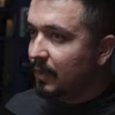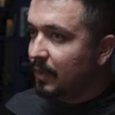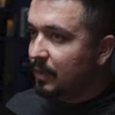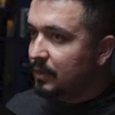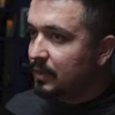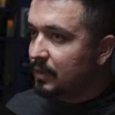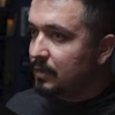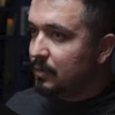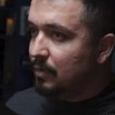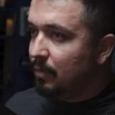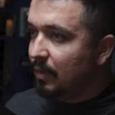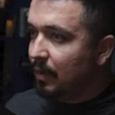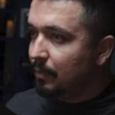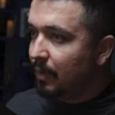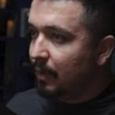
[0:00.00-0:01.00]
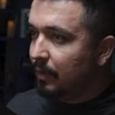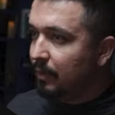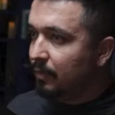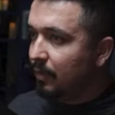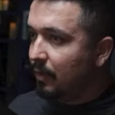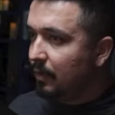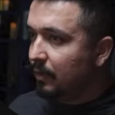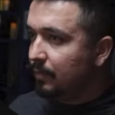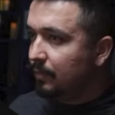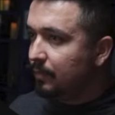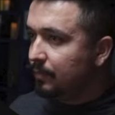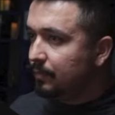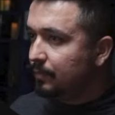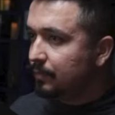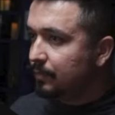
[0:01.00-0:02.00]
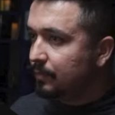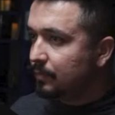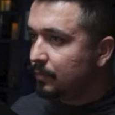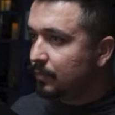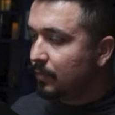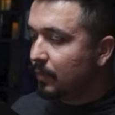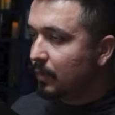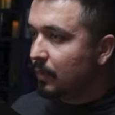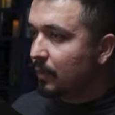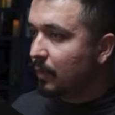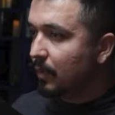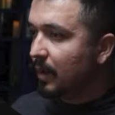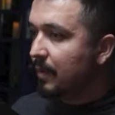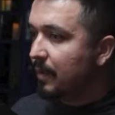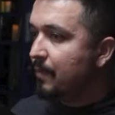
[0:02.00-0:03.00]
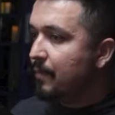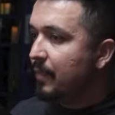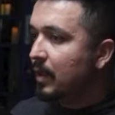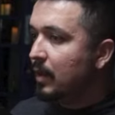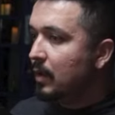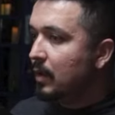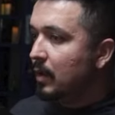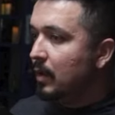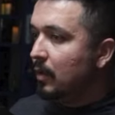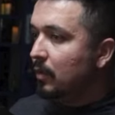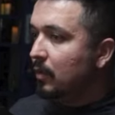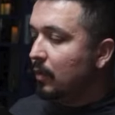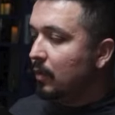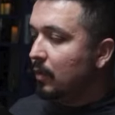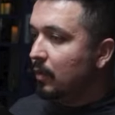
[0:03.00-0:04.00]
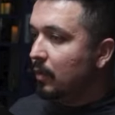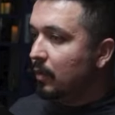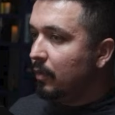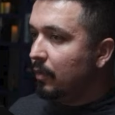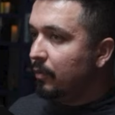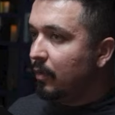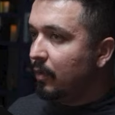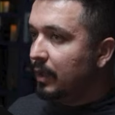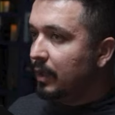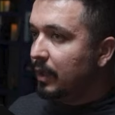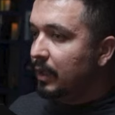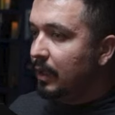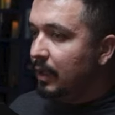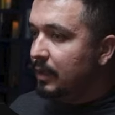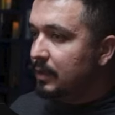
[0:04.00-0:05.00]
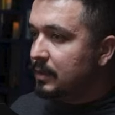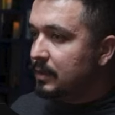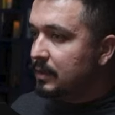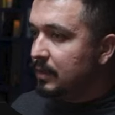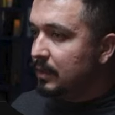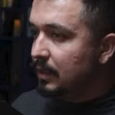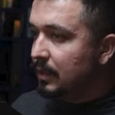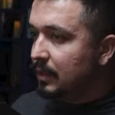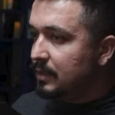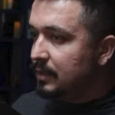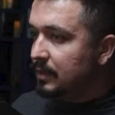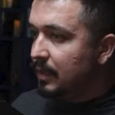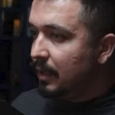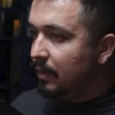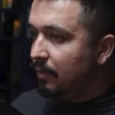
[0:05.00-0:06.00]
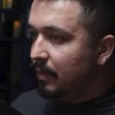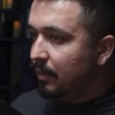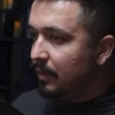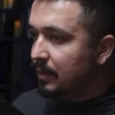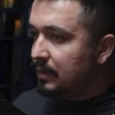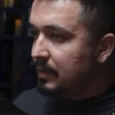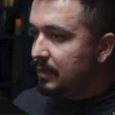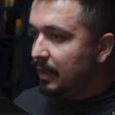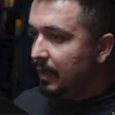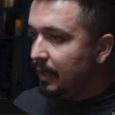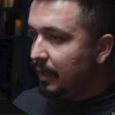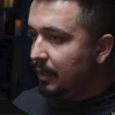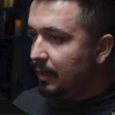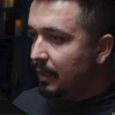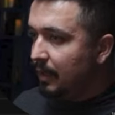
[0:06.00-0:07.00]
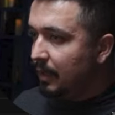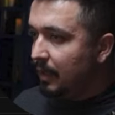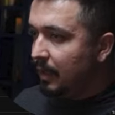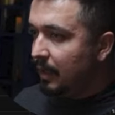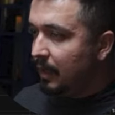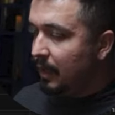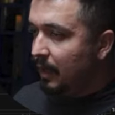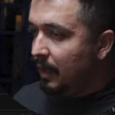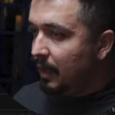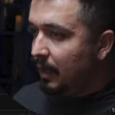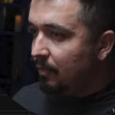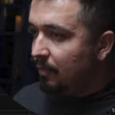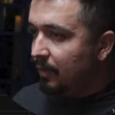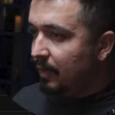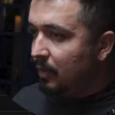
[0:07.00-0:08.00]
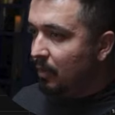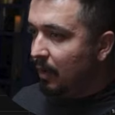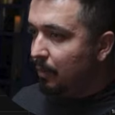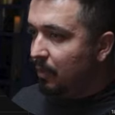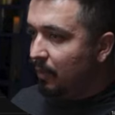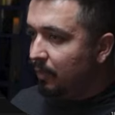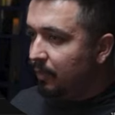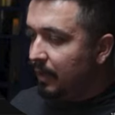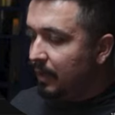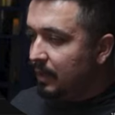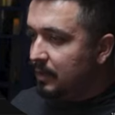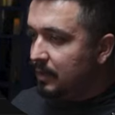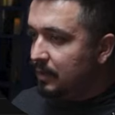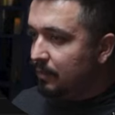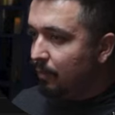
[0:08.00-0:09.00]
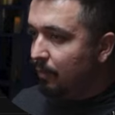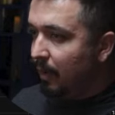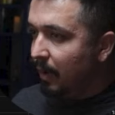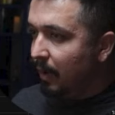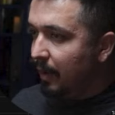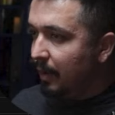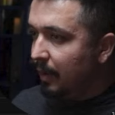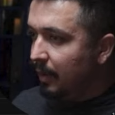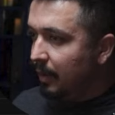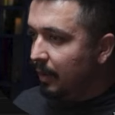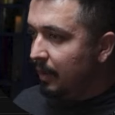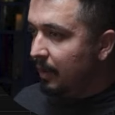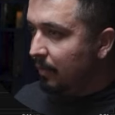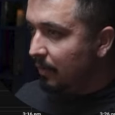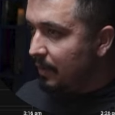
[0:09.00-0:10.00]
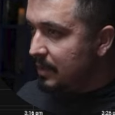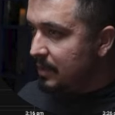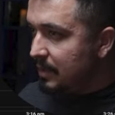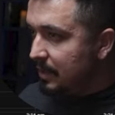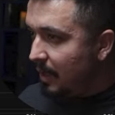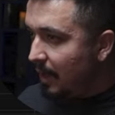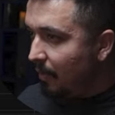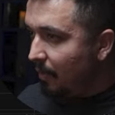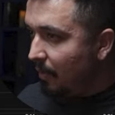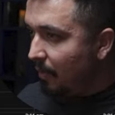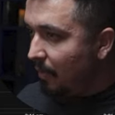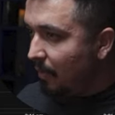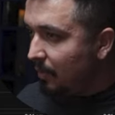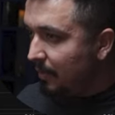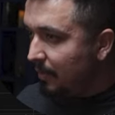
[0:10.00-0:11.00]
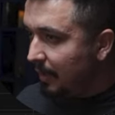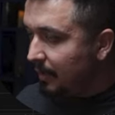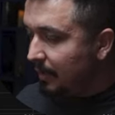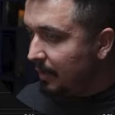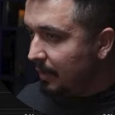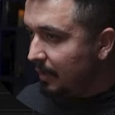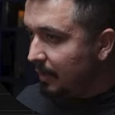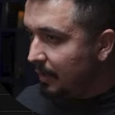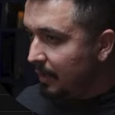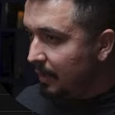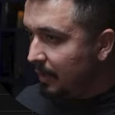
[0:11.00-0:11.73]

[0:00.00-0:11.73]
just do one by default. Okay, so for ES, let's say we were saying if we go above this, buy. So you see now automatically